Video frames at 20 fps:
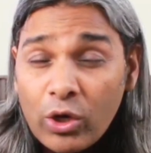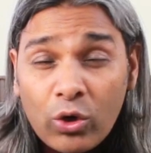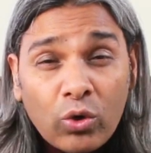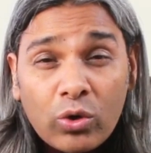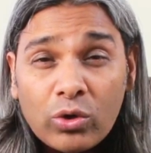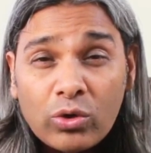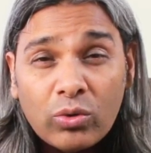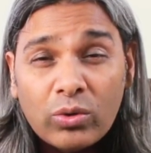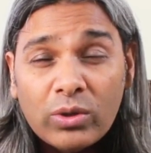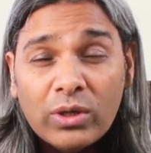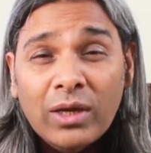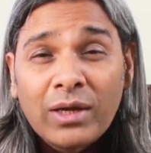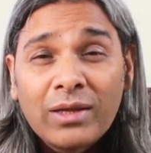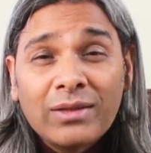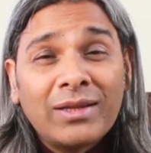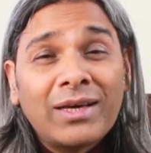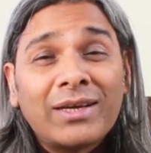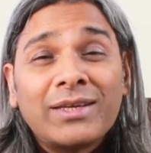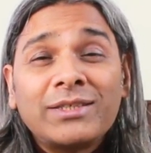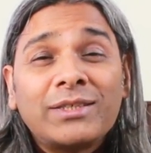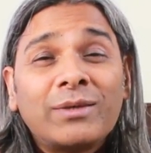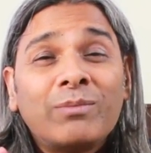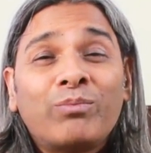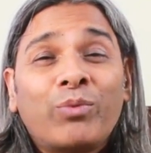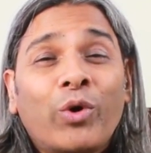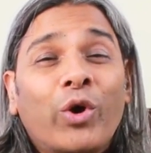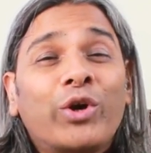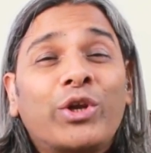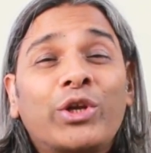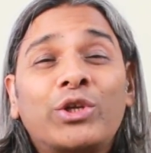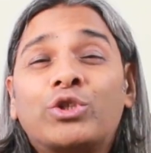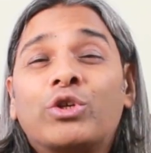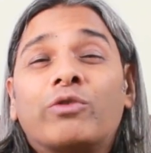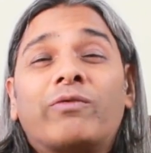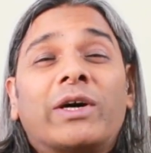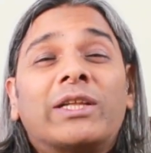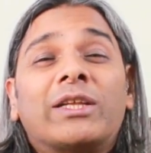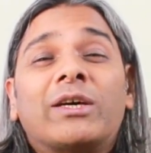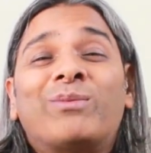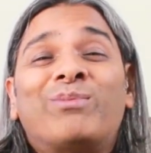No doubt, there is importance
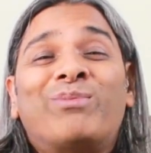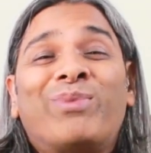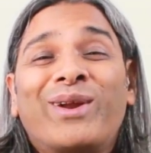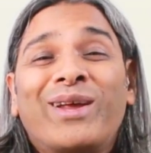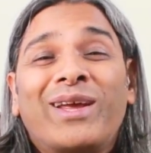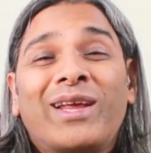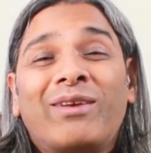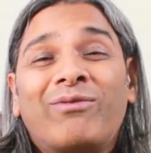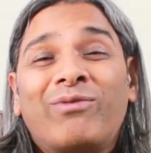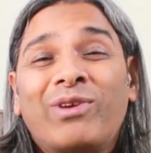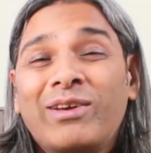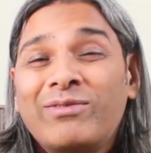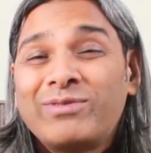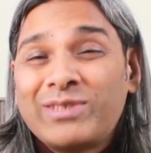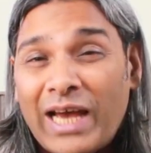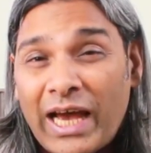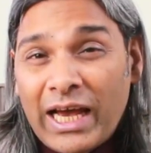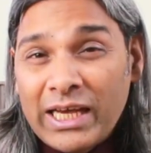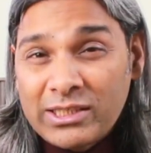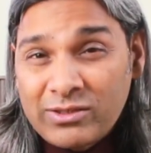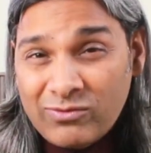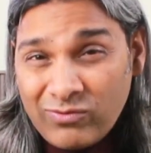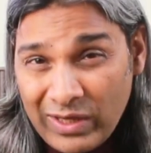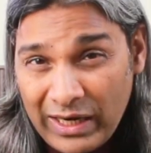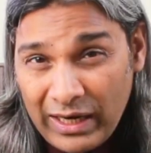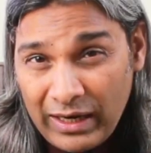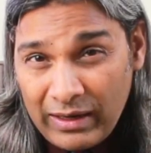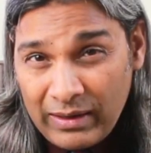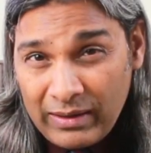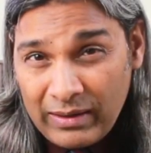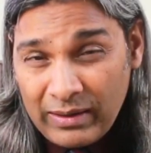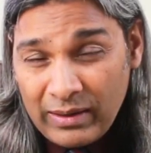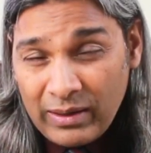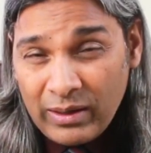of other brain waves as well.